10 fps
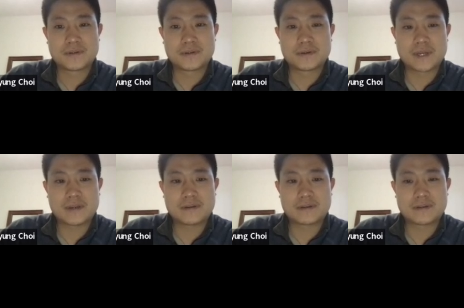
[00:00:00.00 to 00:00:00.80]

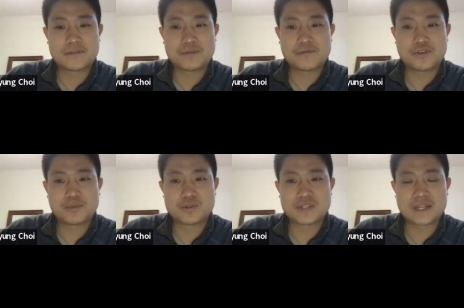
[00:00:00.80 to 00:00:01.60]
Okay, I'll give you a few
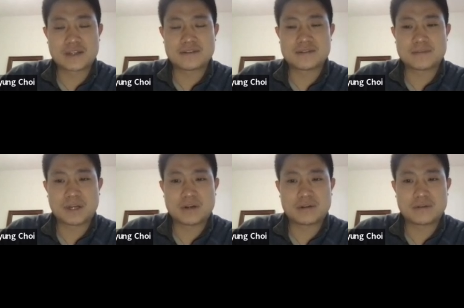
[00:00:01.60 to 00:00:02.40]
more seconds,
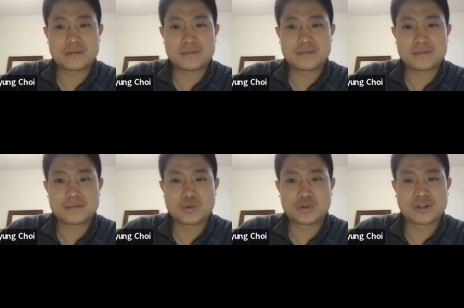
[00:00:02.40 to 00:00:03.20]
but
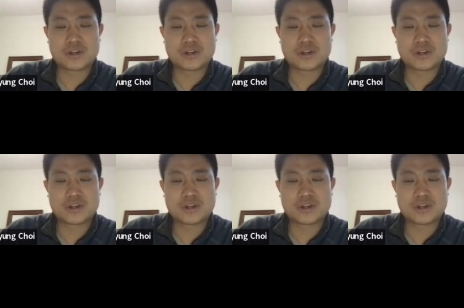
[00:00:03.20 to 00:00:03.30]
more than